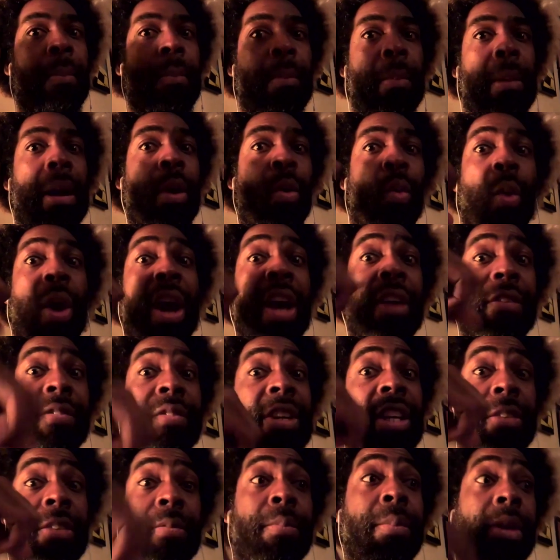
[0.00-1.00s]
wife
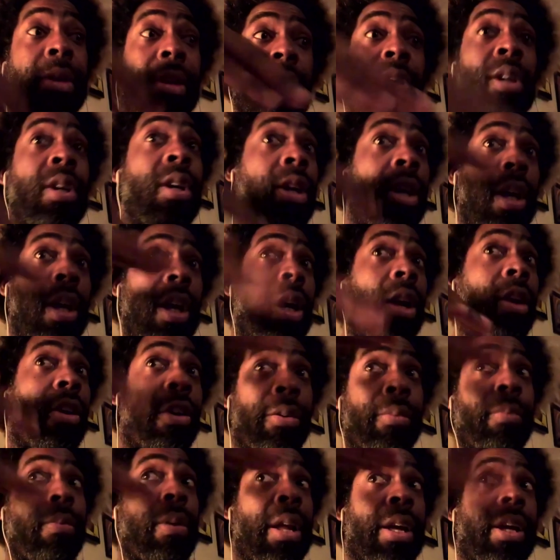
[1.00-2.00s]
give me a lot
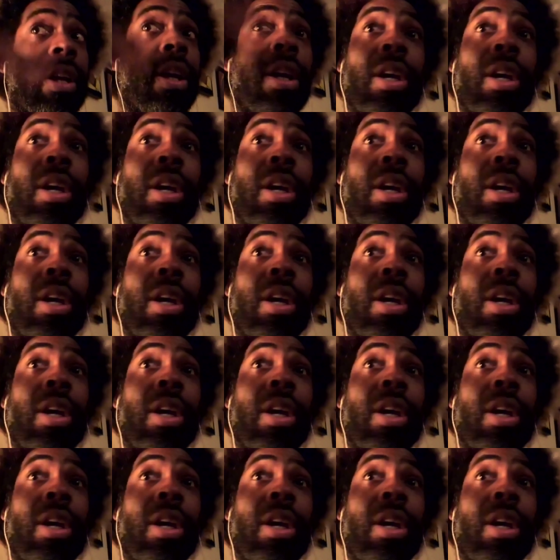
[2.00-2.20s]
like